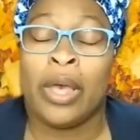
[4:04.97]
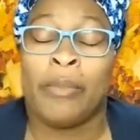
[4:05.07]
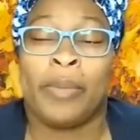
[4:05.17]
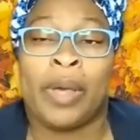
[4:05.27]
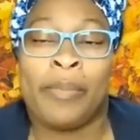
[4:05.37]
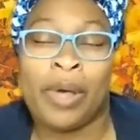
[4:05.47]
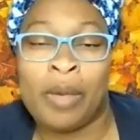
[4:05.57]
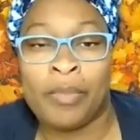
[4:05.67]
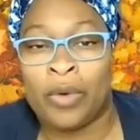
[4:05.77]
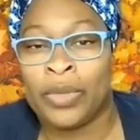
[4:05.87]
but my
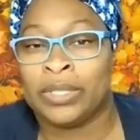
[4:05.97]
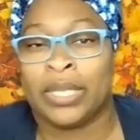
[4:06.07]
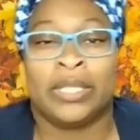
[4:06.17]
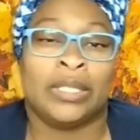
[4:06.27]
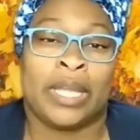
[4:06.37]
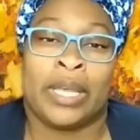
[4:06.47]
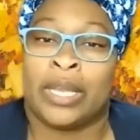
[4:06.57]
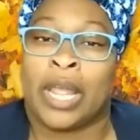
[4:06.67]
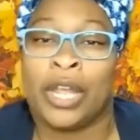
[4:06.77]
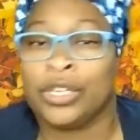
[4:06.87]
mom always takes it like
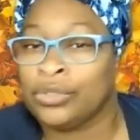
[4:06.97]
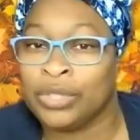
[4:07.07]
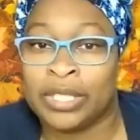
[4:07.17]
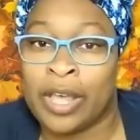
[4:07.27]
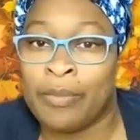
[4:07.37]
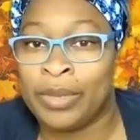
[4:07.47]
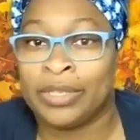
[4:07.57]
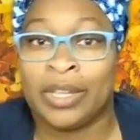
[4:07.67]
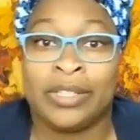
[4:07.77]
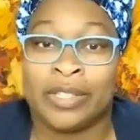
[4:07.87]
an extra step and
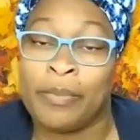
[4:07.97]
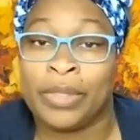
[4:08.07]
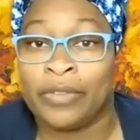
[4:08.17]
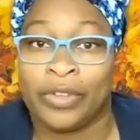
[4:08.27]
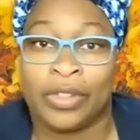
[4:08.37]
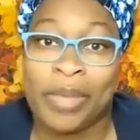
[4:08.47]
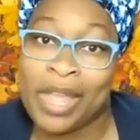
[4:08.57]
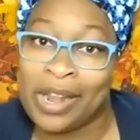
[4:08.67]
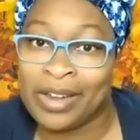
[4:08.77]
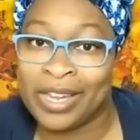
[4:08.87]
does something for the
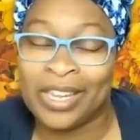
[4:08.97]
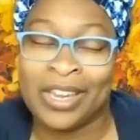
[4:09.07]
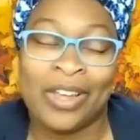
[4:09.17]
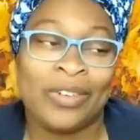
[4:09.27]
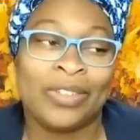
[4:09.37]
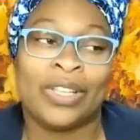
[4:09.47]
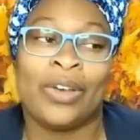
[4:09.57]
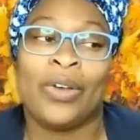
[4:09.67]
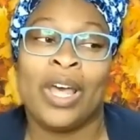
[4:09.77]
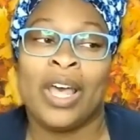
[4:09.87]
parent you know so